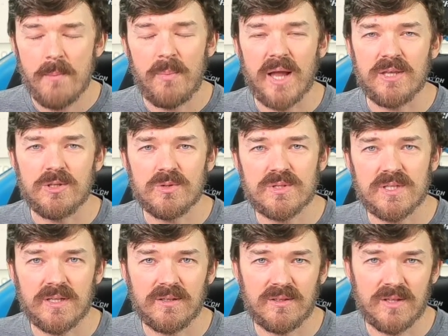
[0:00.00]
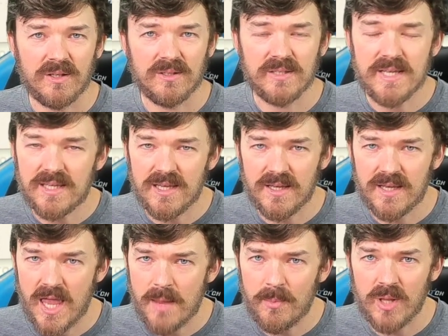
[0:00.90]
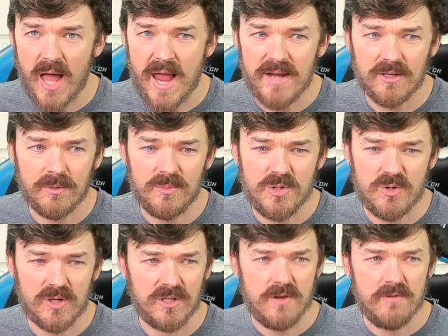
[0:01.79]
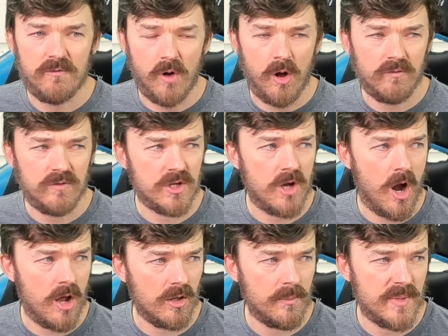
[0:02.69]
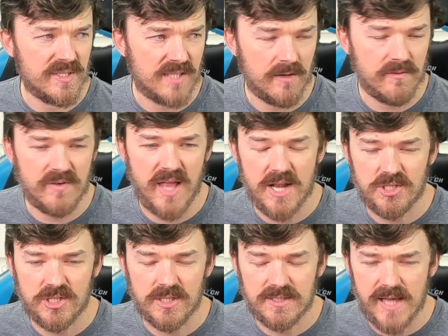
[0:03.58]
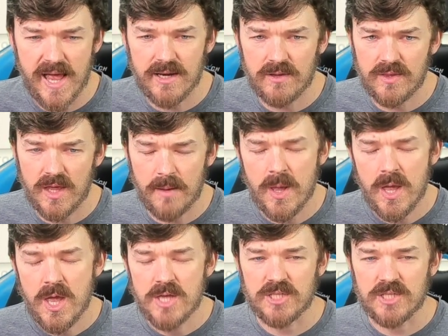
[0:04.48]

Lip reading: By using the linking cable item, you could evolve the Golem instead of catching 10 of them,